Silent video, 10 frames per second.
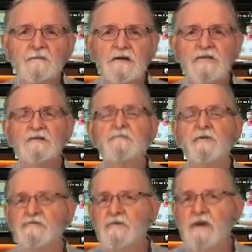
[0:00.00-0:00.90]
make some
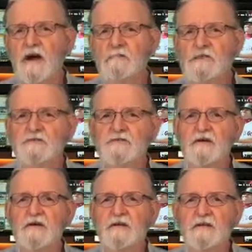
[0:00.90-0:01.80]
personal comments
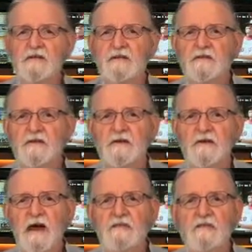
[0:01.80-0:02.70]
that
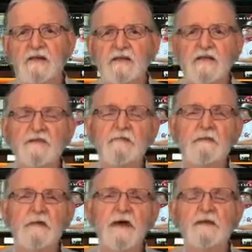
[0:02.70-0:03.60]
I think need to
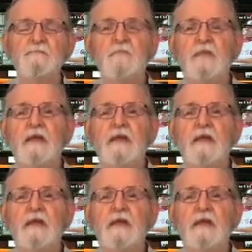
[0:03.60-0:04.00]
be made,